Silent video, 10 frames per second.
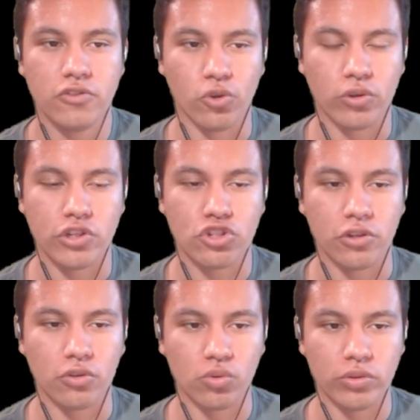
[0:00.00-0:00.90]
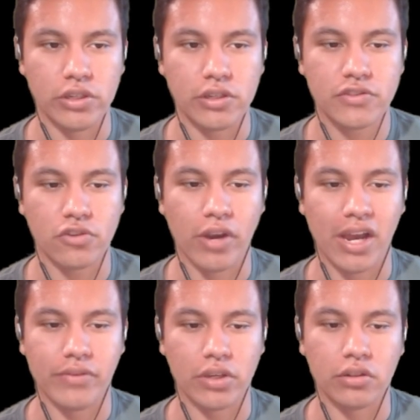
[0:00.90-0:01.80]
Turkish and Greeks are
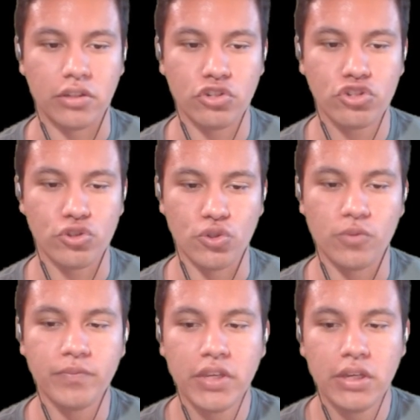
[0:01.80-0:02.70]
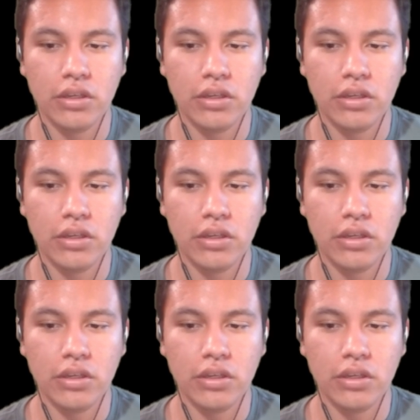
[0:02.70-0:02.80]
having an issue,